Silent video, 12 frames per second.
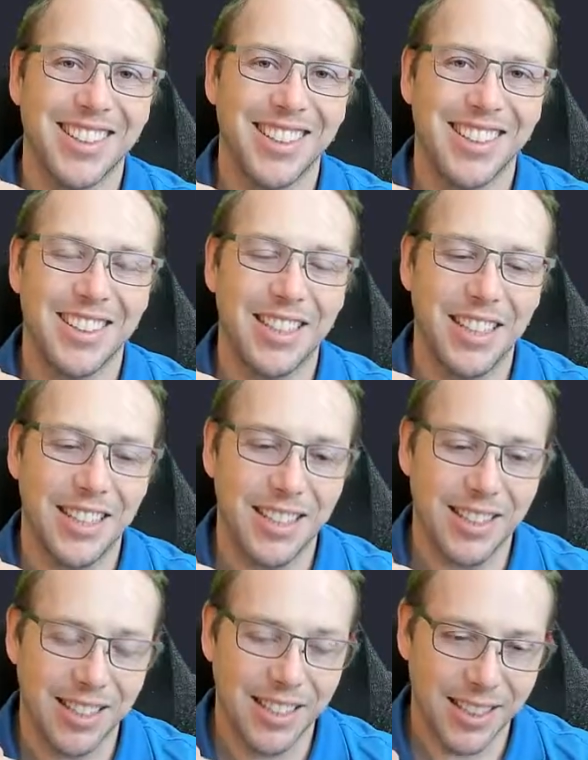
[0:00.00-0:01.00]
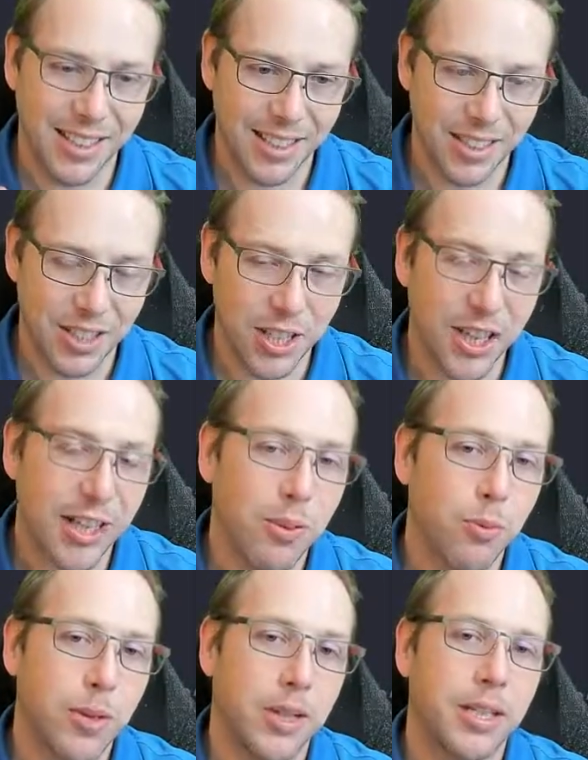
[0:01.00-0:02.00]
the .NET
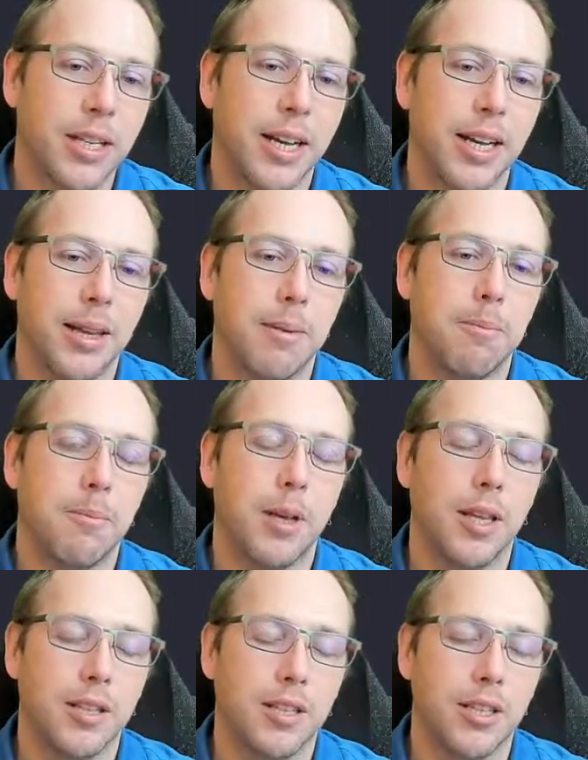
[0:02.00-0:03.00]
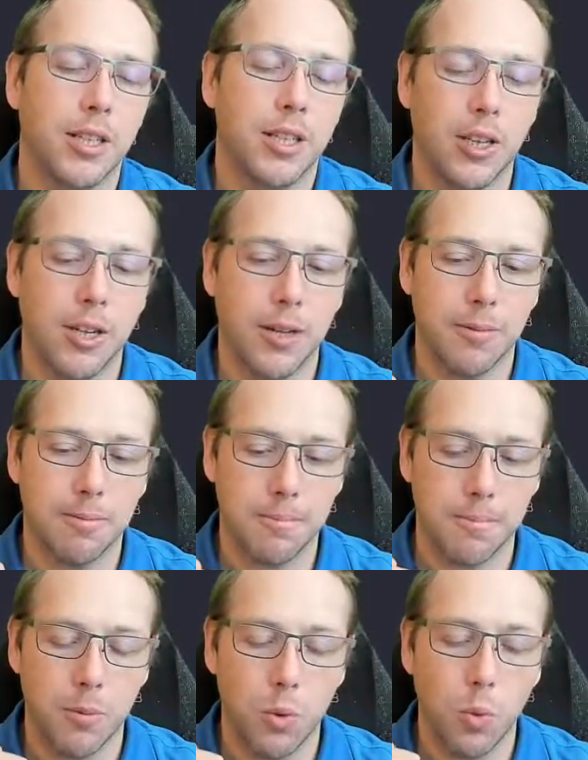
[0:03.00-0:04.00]
runtime and the CLR
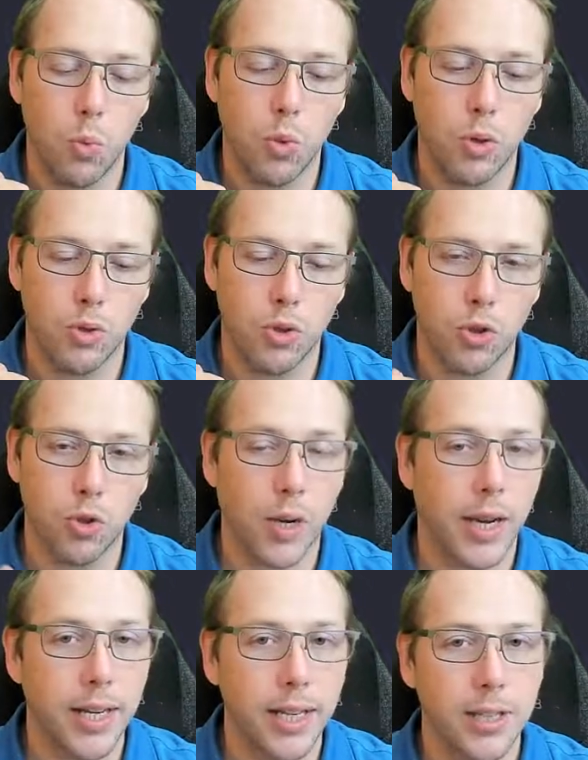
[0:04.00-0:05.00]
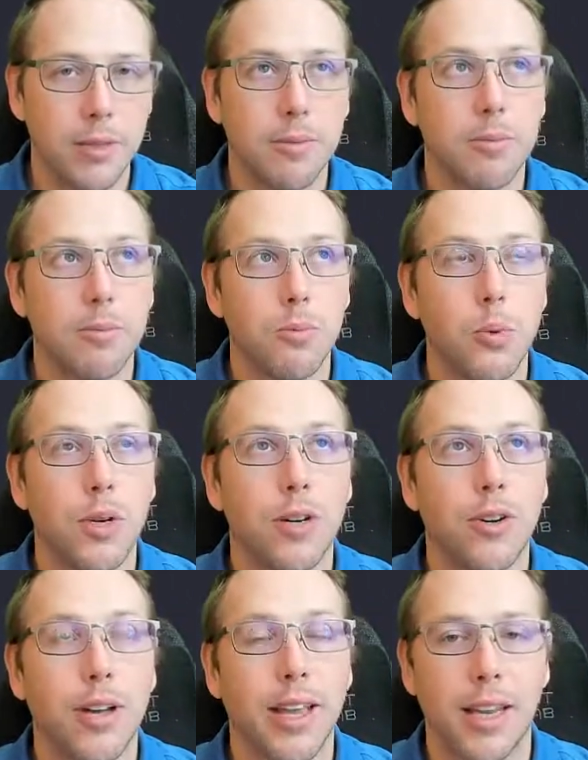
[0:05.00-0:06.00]

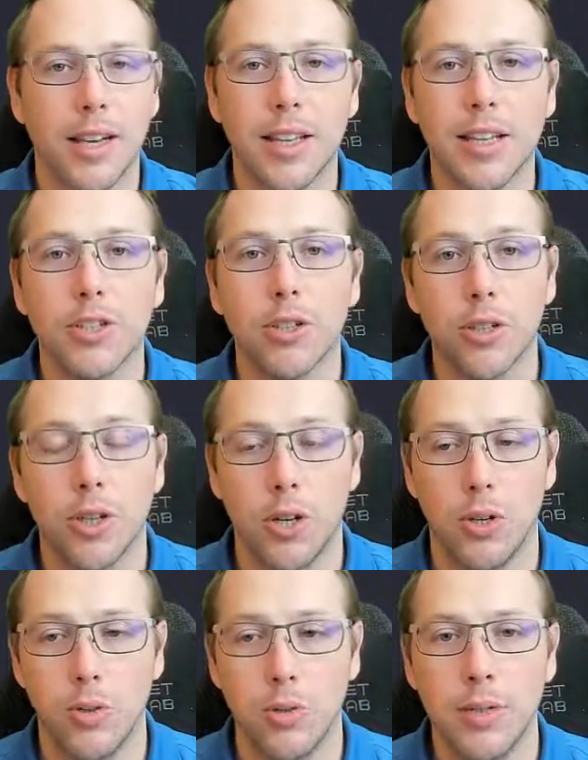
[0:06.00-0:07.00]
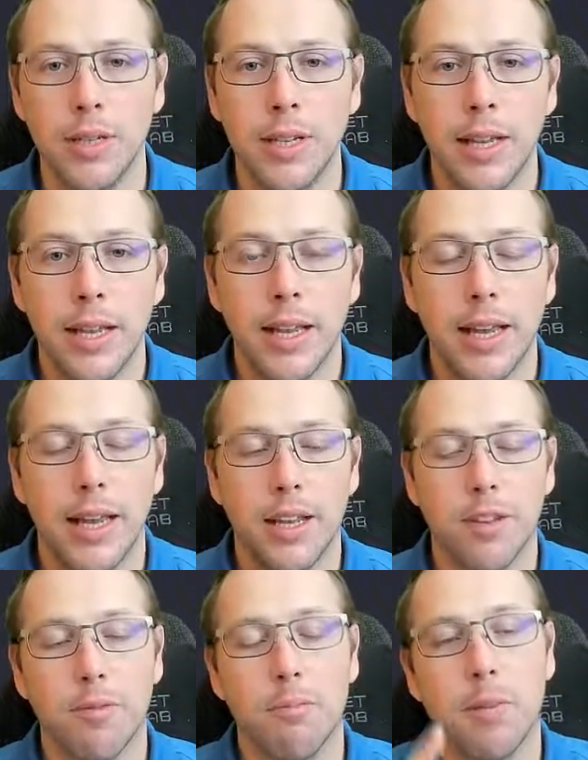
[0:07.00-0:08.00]
will analyze your code, and
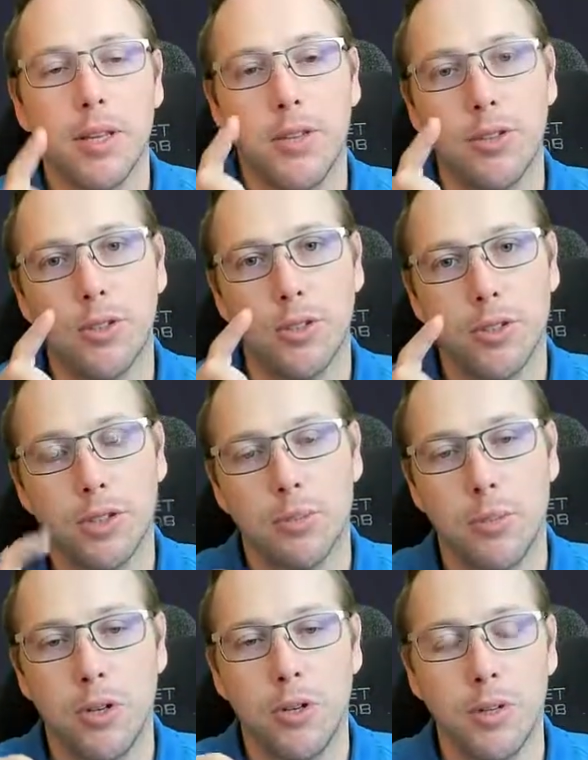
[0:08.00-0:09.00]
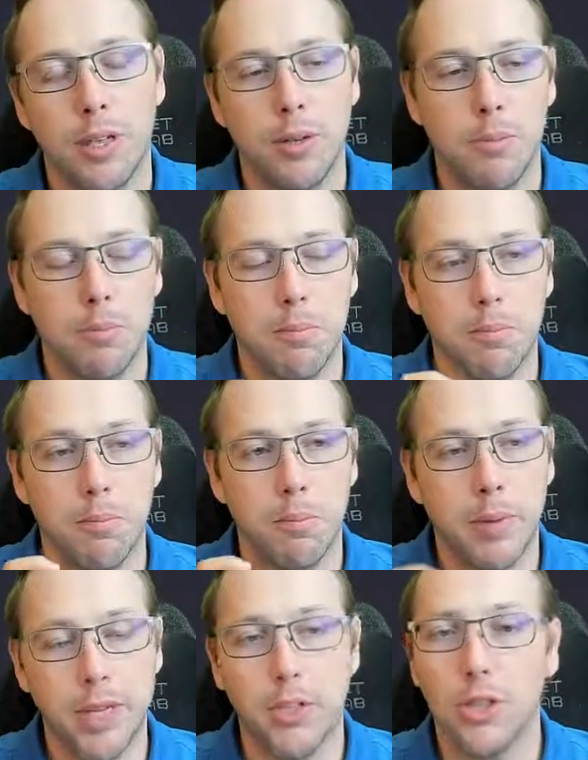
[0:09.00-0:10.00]
if methods are small, it
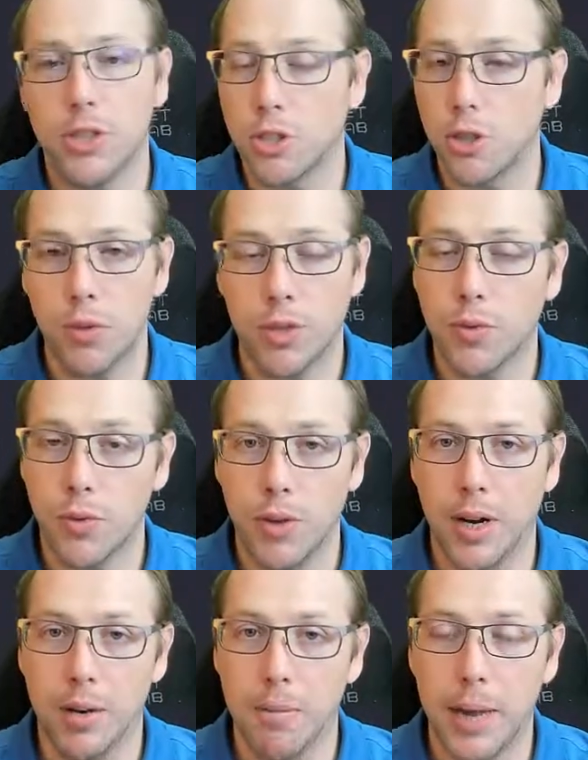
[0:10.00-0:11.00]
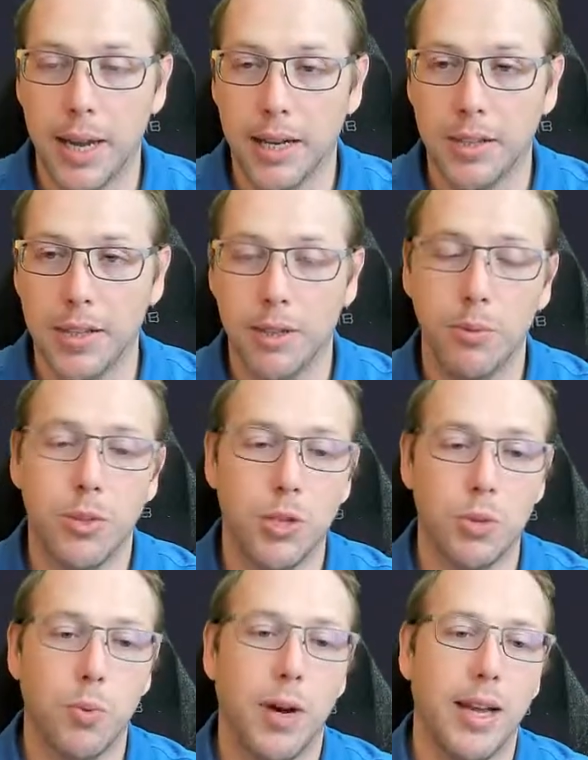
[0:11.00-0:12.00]
might just do this for you automatically, which
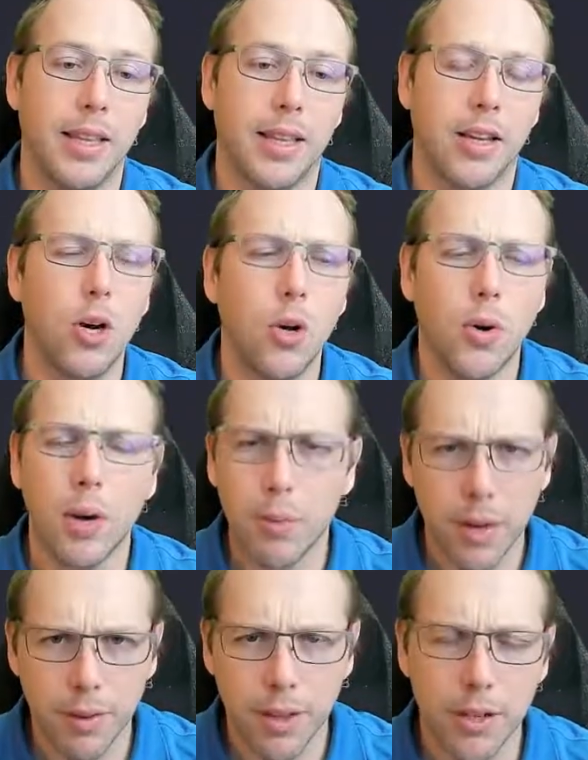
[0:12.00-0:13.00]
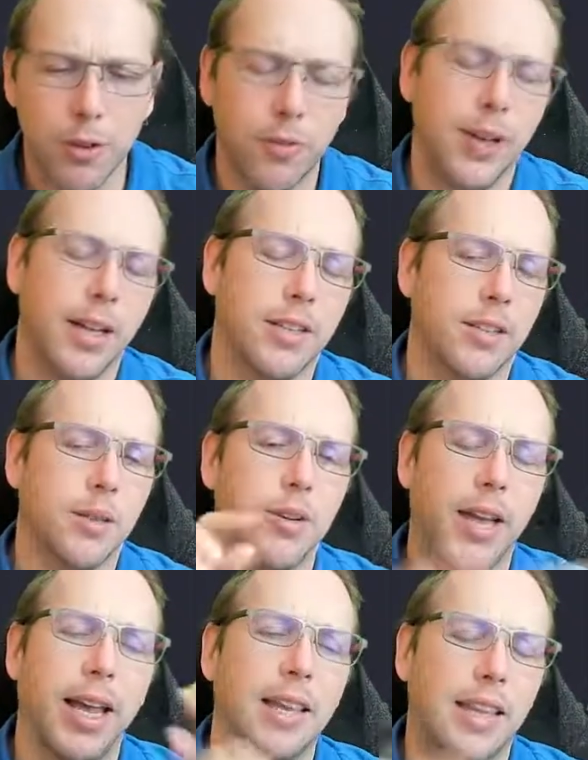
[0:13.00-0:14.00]
is why like, oh, I want everything to go fast, so I'm going
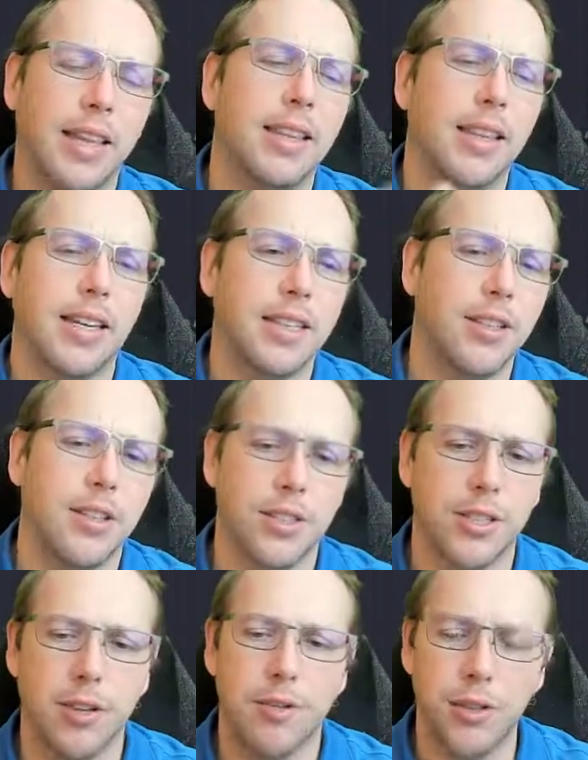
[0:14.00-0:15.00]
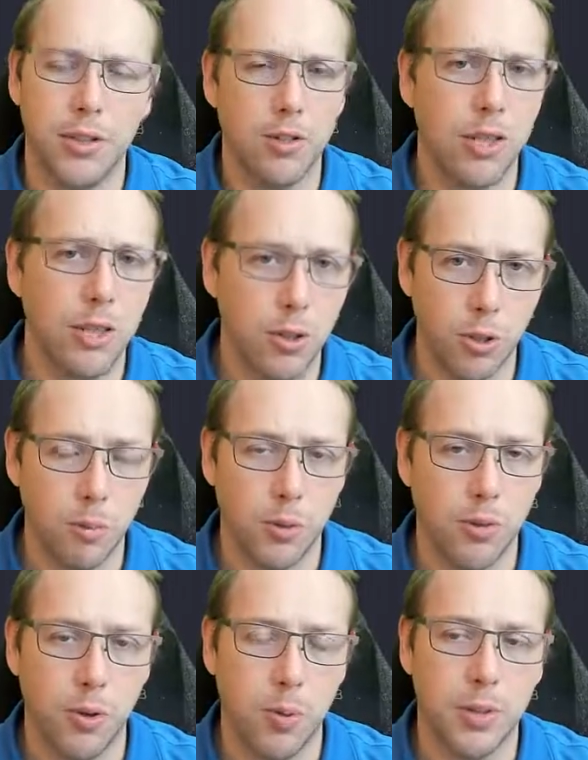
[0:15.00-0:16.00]
to add inline to this stuff, and you see no
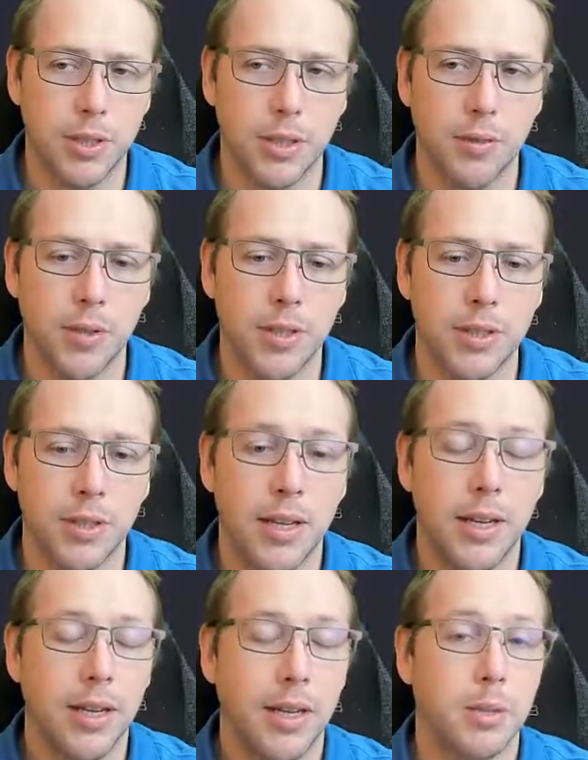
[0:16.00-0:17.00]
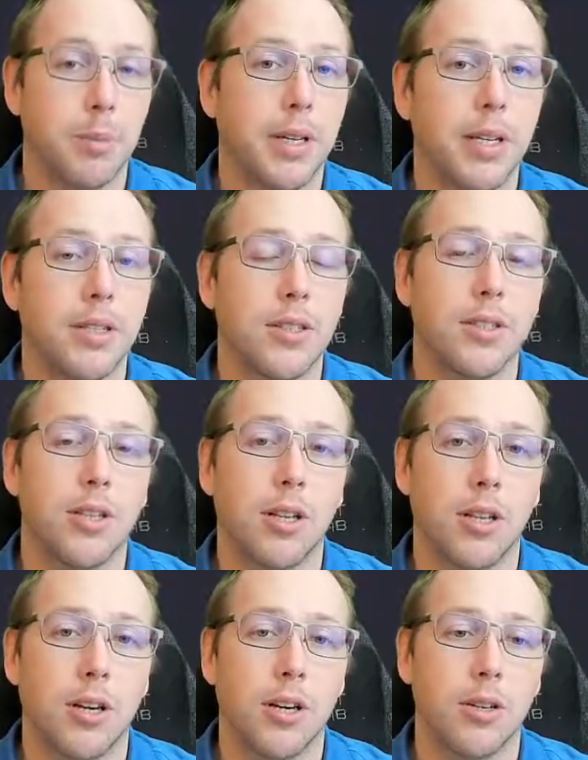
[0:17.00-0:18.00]
performance difference. It's because the
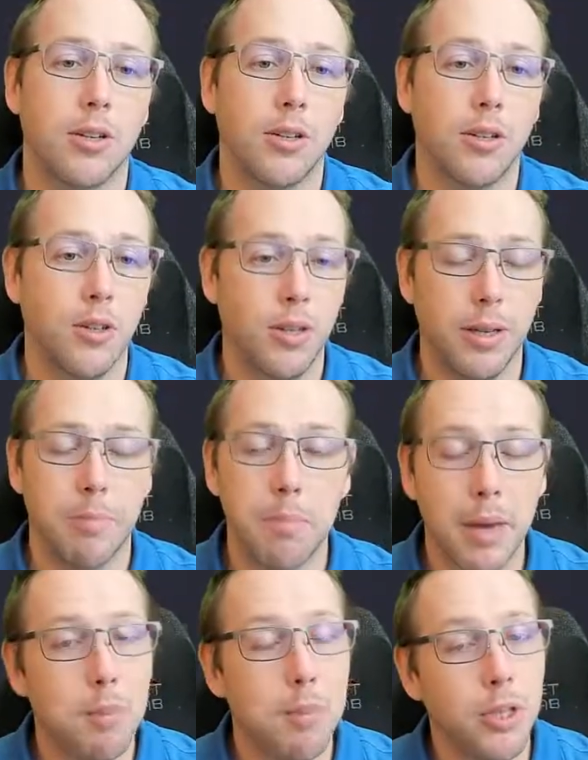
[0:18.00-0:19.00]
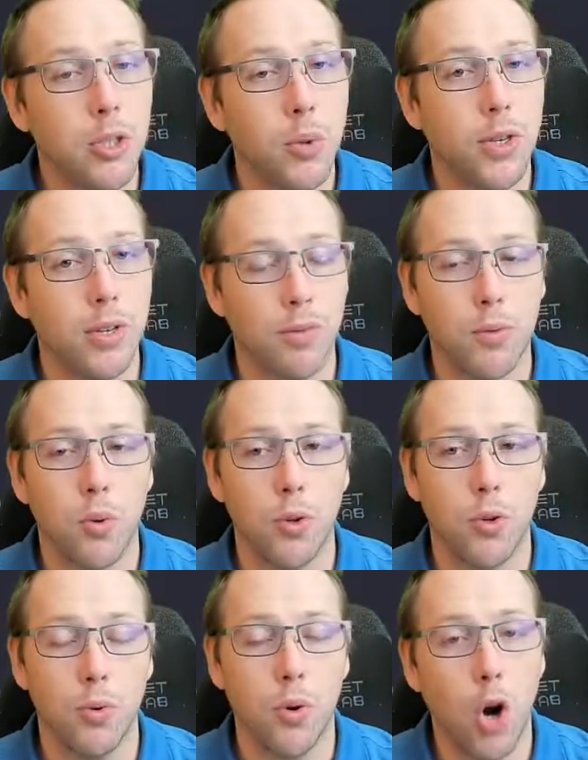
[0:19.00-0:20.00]
CLR may be doing it for
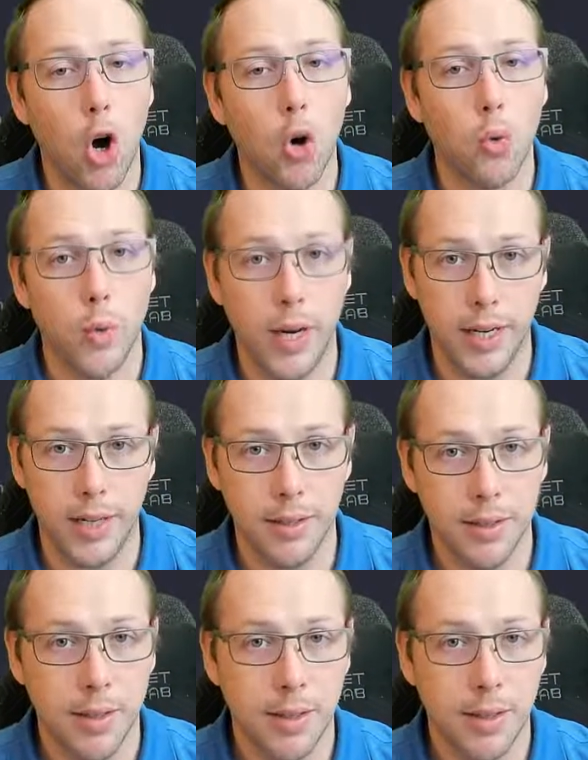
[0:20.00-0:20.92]
you already.